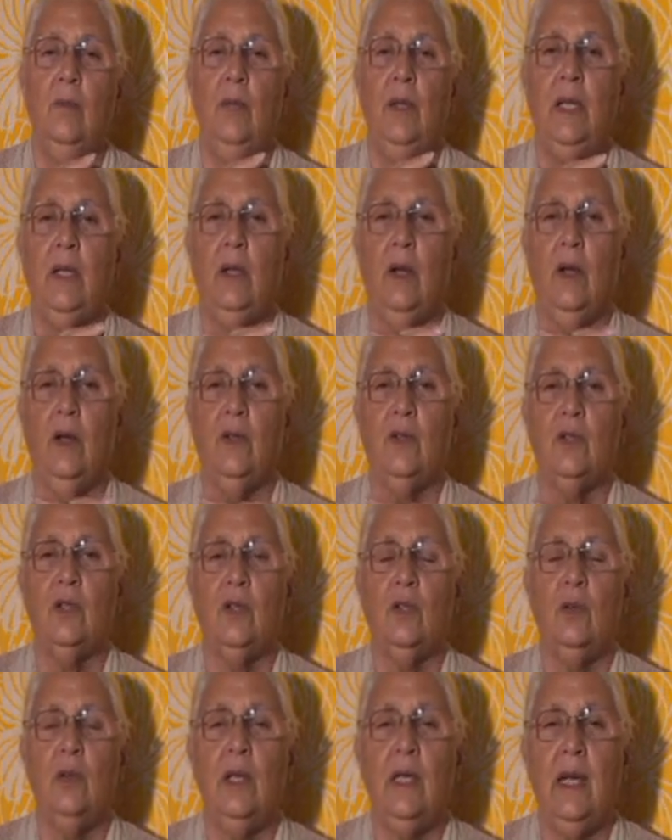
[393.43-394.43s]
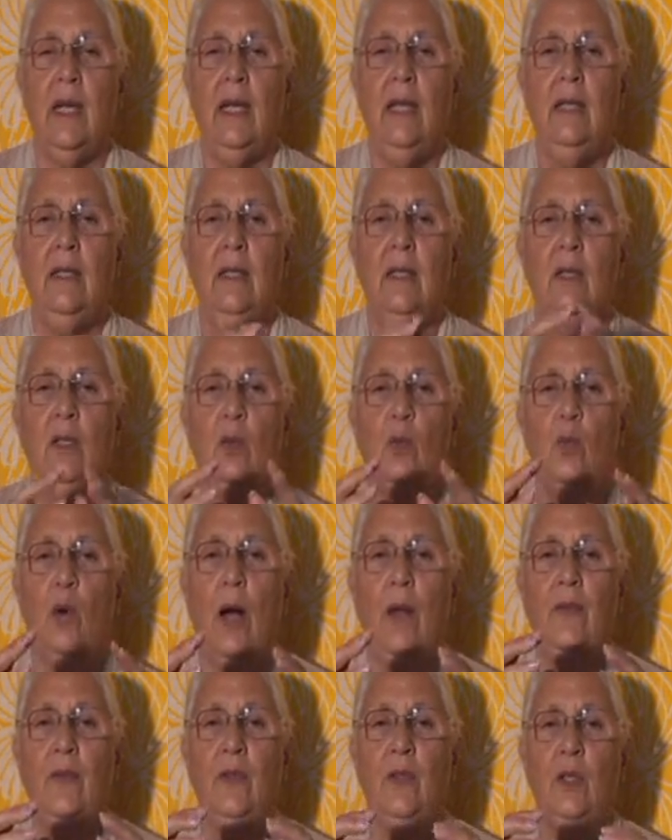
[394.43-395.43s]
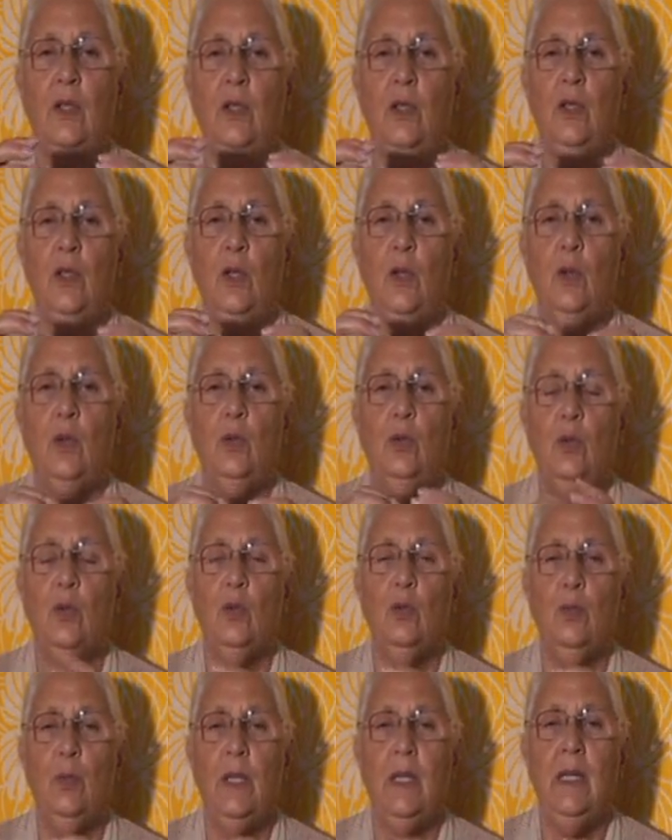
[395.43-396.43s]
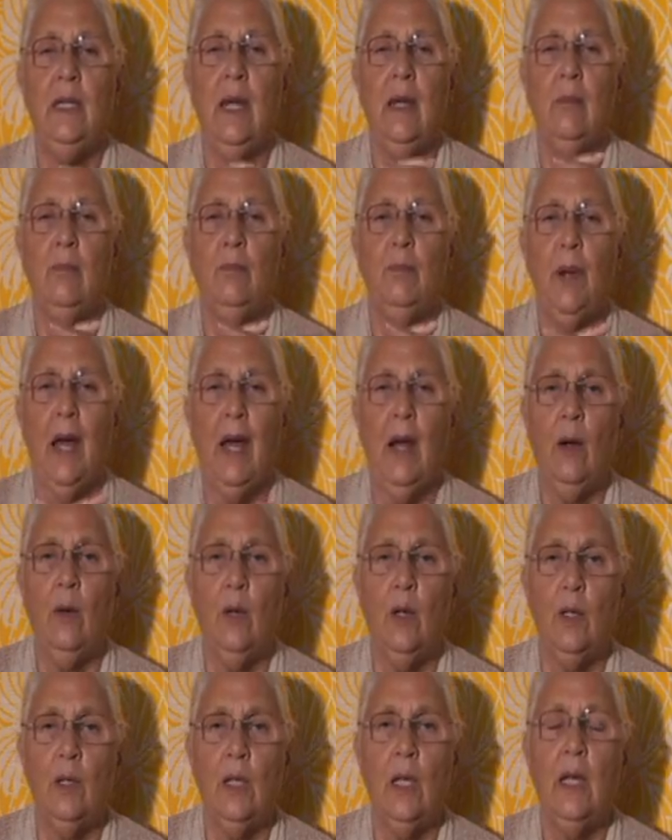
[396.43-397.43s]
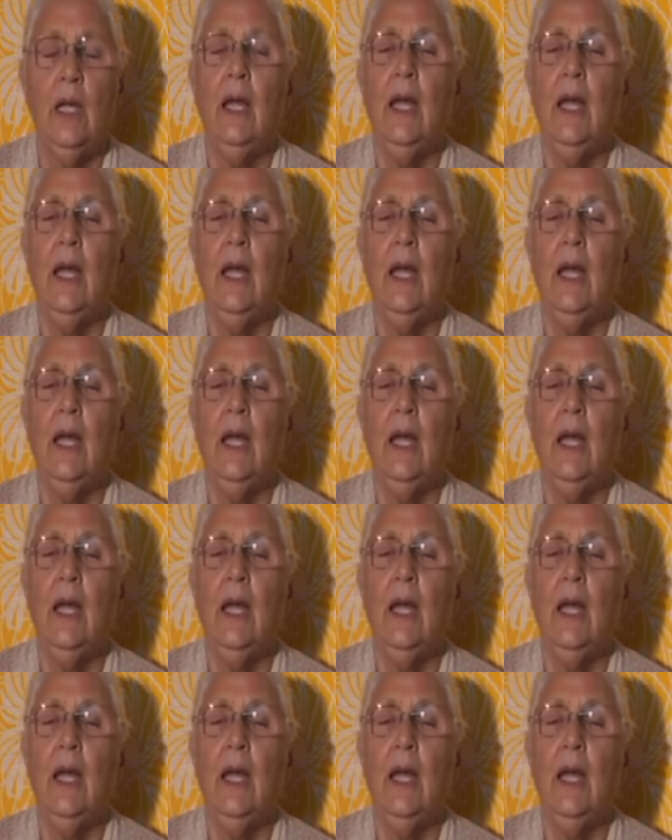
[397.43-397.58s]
because Created wanted you to be empowered